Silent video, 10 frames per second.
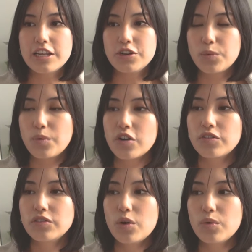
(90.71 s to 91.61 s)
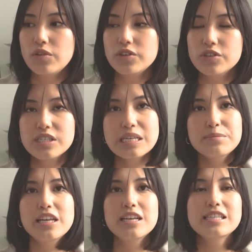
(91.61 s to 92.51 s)
Your workflow will feel
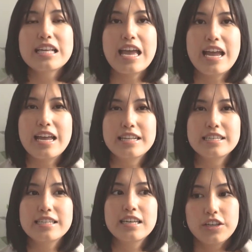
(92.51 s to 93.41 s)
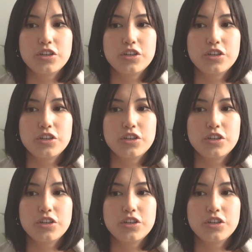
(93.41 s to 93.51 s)
seamless and